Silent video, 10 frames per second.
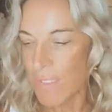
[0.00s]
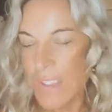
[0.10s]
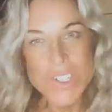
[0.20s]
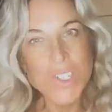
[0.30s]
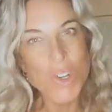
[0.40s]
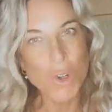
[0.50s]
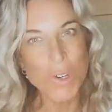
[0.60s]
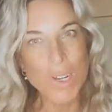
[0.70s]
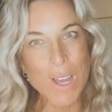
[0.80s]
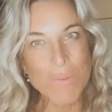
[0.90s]
And that's just not
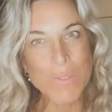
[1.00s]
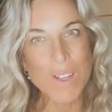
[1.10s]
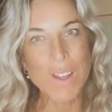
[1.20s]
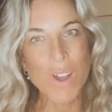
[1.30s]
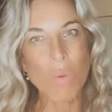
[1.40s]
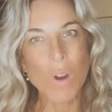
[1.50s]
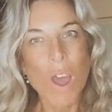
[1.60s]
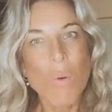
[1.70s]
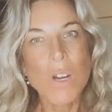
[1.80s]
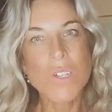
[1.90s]
good enough. What
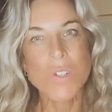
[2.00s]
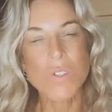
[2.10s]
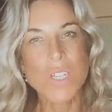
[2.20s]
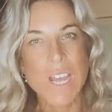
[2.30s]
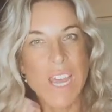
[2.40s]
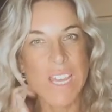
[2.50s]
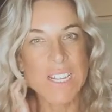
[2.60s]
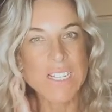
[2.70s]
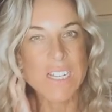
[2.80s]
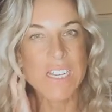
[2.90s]
I want to do today
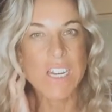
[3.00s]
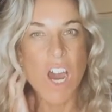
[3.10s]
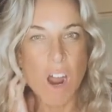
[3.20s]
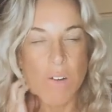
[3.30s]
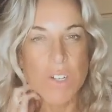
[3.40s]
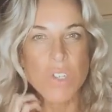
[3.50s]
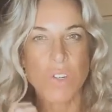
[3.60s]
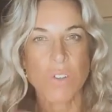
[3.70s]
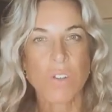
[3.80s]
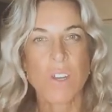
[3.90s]
is encourage
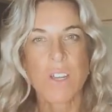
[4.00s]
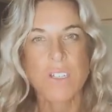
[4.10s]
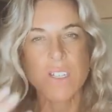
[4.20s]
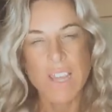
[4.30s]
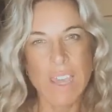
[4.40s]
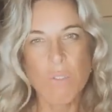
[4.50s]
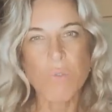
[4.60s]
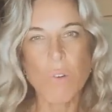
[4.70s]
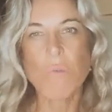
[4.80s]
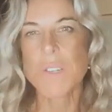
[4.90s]
you to take
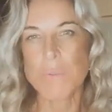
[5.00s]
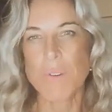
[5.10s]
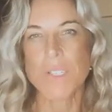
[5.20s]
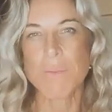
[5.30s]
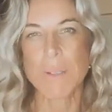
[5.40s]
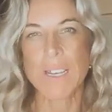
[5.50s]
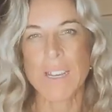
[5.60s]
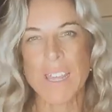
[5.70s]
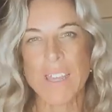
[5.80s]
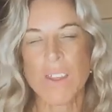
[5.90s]
full
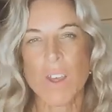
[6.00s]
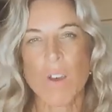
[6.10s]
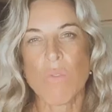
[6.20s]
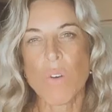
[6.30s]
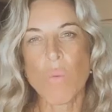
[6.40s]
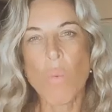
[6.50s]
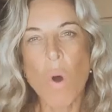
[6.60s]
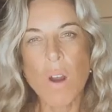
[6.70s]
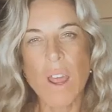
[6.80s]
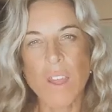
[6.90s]
responsibility for
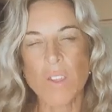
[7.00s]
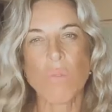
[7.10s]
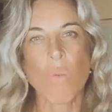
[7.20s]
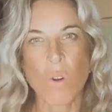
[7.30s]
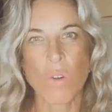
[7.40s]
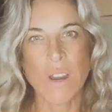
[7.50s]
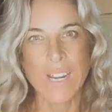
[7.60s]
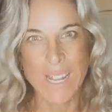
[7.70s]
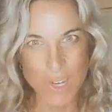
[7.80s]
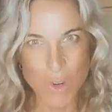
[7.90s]
what are you
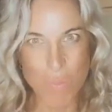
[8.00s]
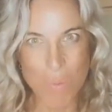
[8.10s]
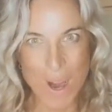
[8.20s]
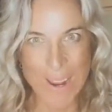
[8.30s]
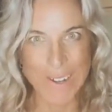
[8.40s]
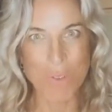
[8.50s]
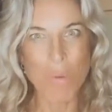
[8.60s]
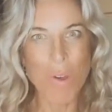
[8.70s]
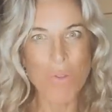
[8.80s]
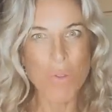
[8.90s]
watering in your brain?
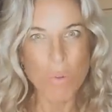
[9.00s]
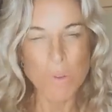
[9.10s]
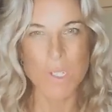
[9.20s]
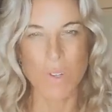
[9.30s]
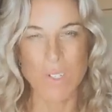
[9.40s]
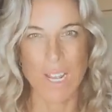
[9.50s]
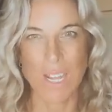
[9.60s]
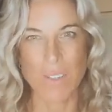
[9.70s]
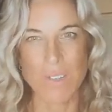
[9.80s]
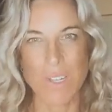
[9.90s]
What thoughts are you
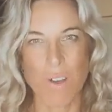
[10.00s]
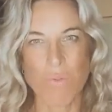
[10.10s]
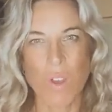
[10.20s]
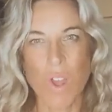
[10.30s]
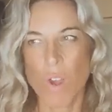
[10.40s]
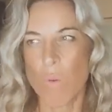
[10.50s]
telling yourself?